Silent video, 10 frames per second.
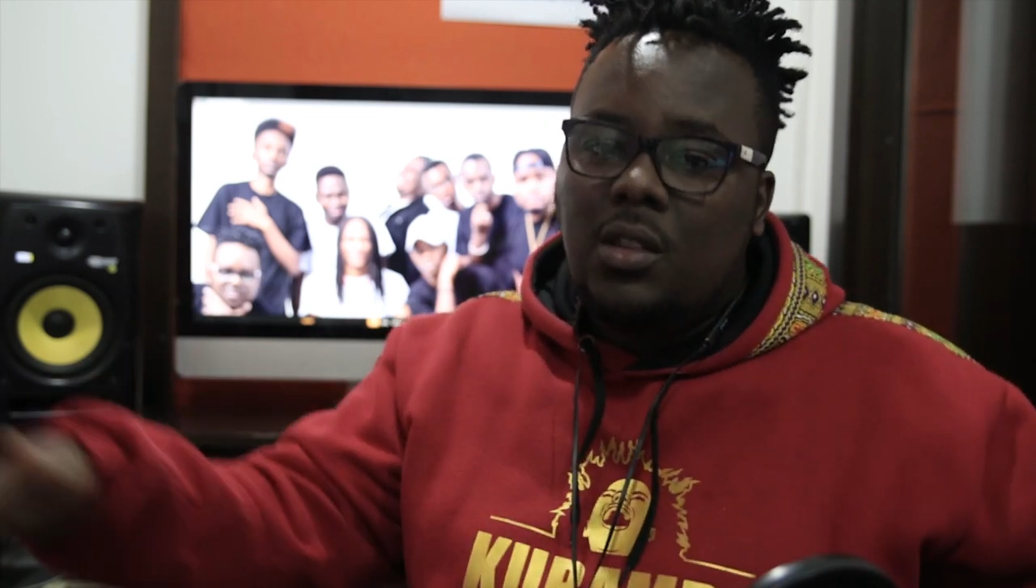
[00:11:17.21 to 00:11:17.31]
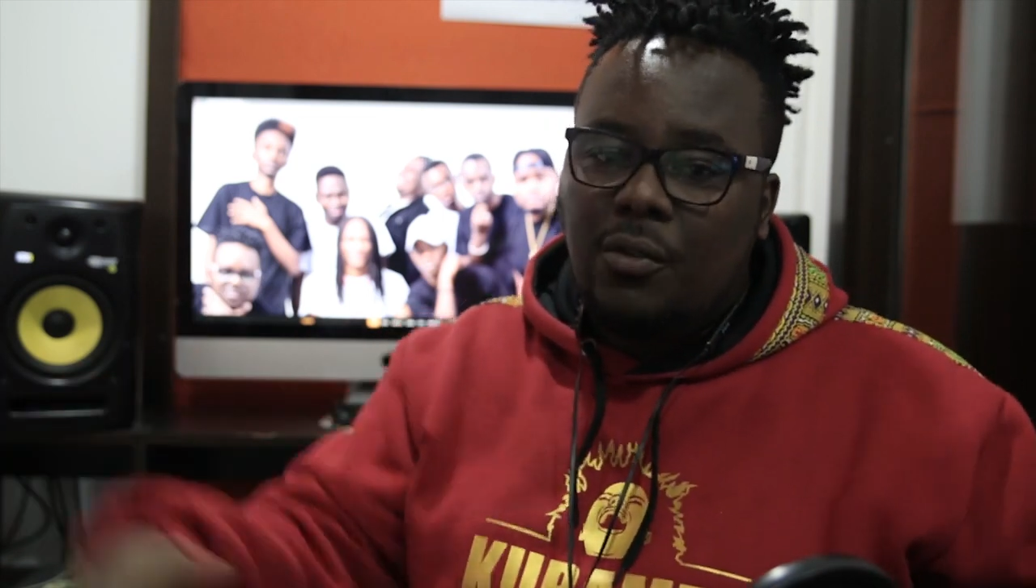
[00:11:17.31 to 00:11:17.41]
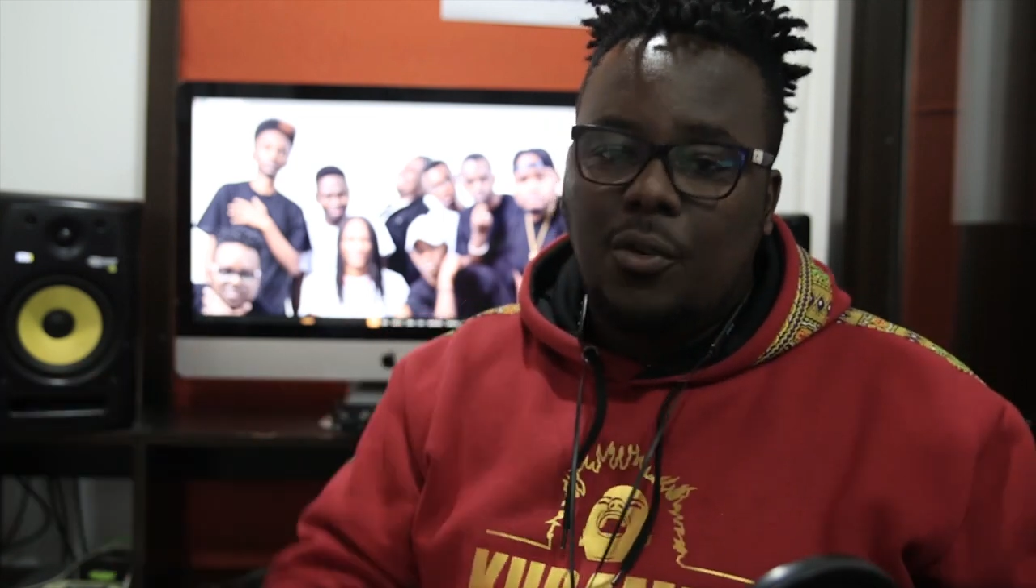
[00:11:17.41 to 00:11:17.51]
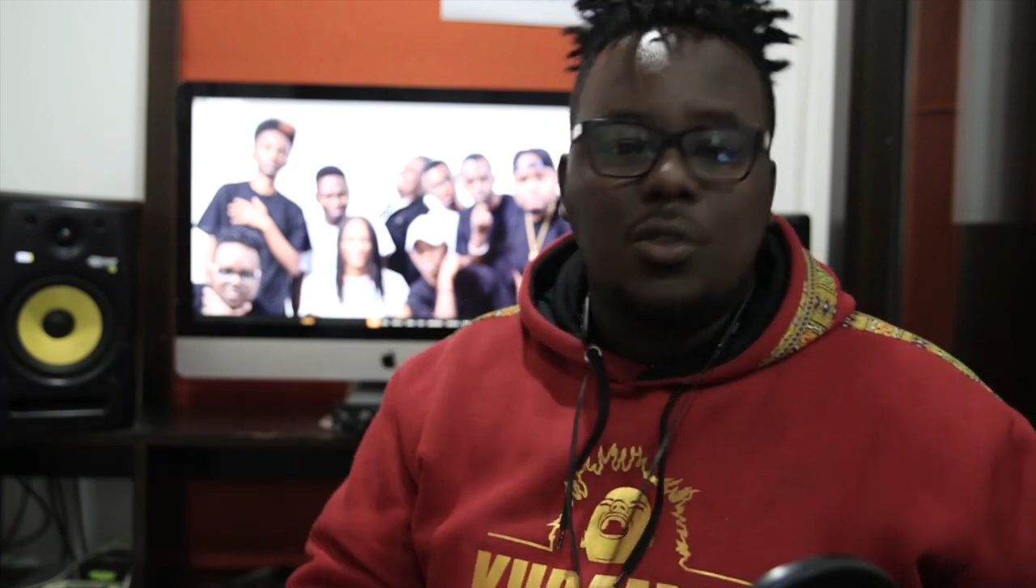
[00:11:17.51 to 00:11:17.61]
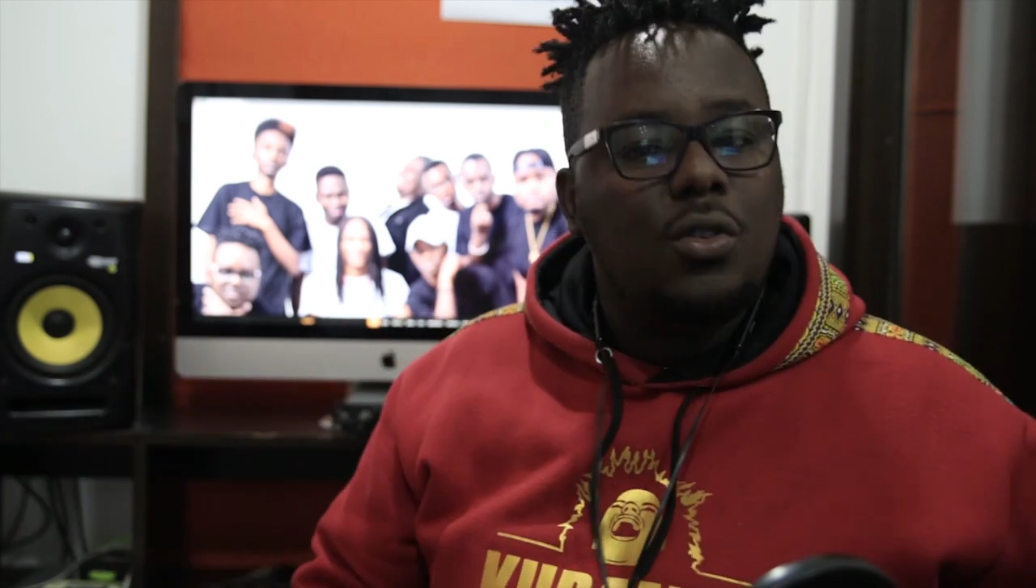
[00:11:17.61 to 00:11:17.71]
on the
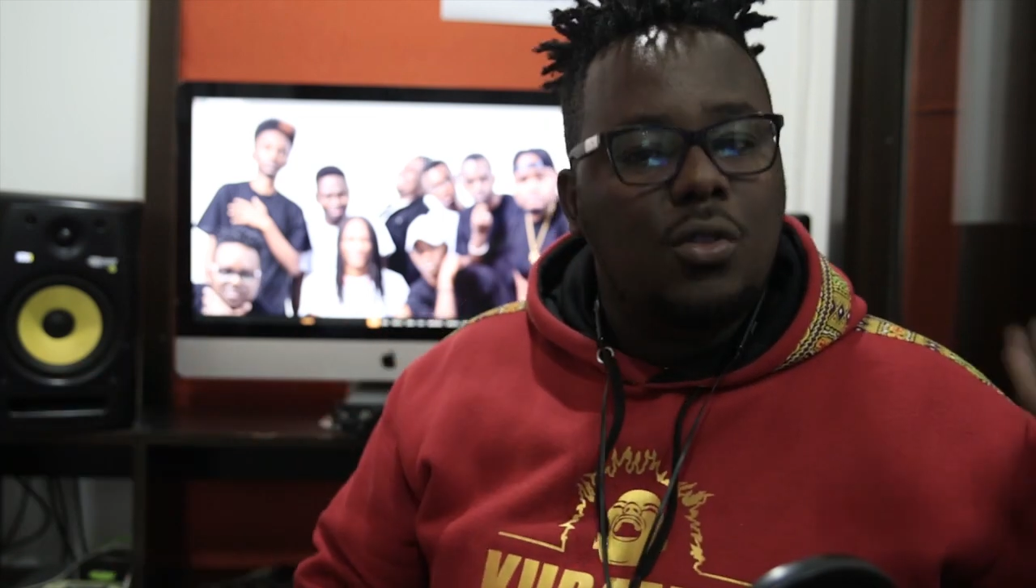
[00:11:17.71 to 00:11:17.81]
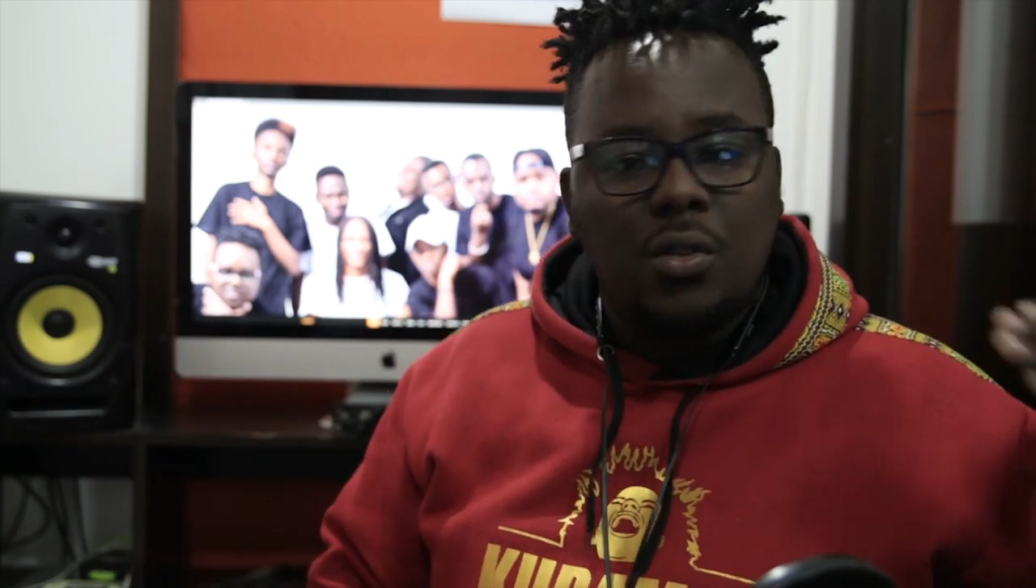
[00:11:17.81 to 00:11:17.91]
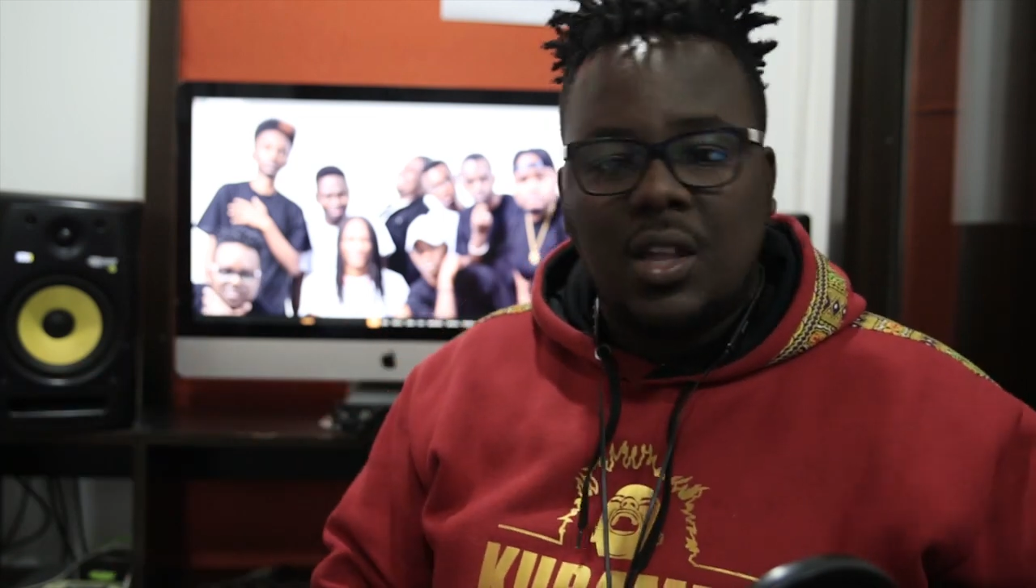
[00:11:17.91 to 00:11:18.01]
front row,